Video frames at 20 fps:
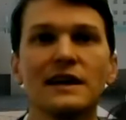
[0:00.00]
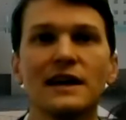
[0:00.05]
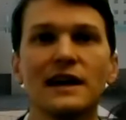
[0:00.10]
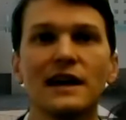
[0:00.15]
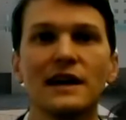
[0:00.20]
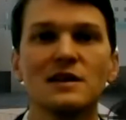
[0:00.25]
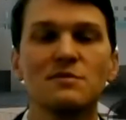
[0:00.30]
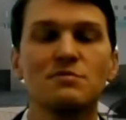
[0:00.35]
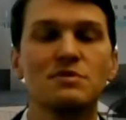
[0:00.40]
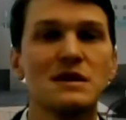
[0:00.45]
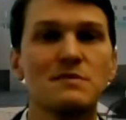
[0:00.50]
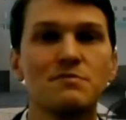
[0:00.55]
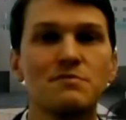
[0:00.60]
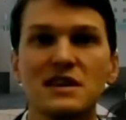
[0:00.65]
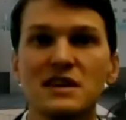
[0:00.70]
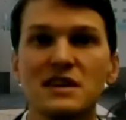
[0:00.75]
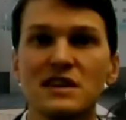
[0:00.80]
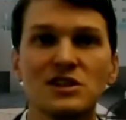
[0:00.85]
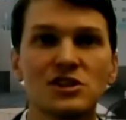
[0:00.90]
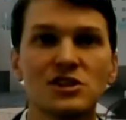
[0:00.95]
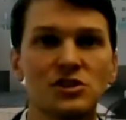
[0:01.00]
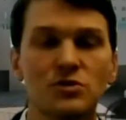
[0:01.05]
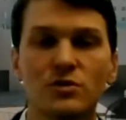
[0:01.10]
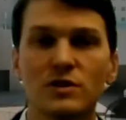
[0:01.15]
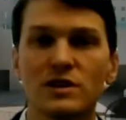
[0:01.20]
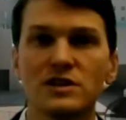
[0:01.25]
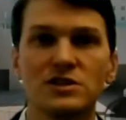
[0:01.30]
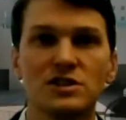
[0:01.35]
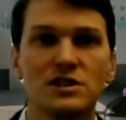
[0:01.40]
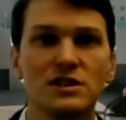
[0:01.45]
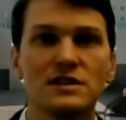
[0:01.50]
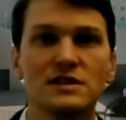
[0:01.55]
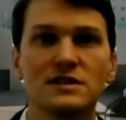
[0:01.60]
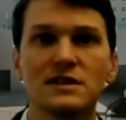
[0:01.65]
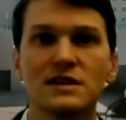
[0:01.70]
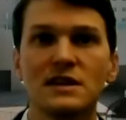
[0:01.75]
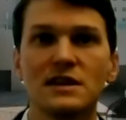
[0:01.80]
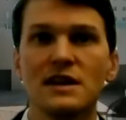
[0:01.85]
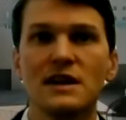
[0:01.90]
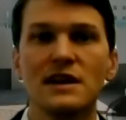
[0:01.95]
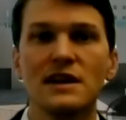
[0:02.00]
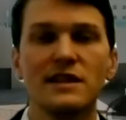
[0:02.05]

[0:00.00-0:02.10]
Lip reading: The PPE shortages,